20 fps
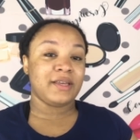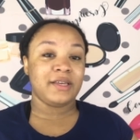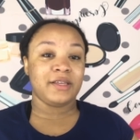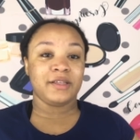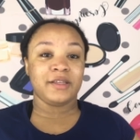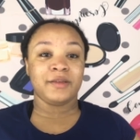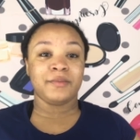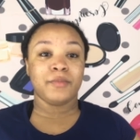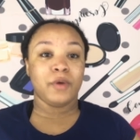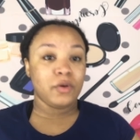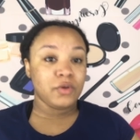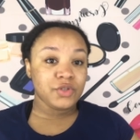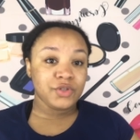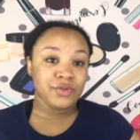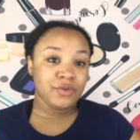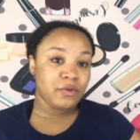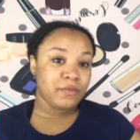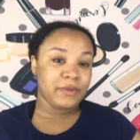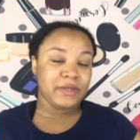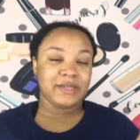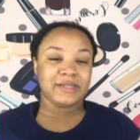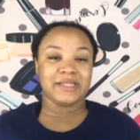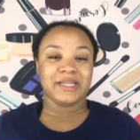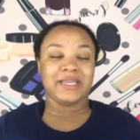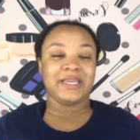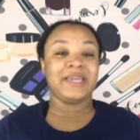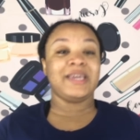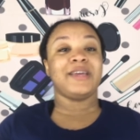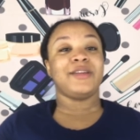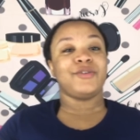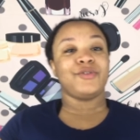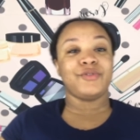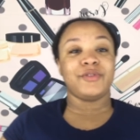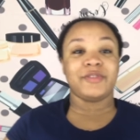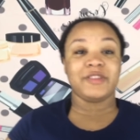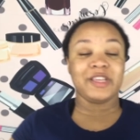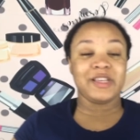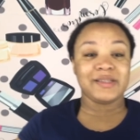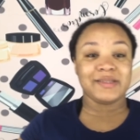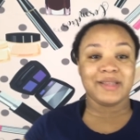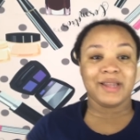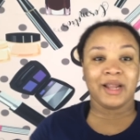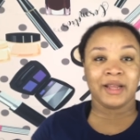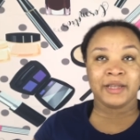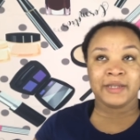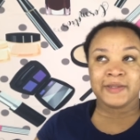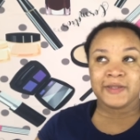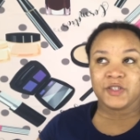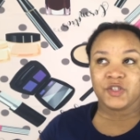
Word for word: get emotional because I can't do the things that I used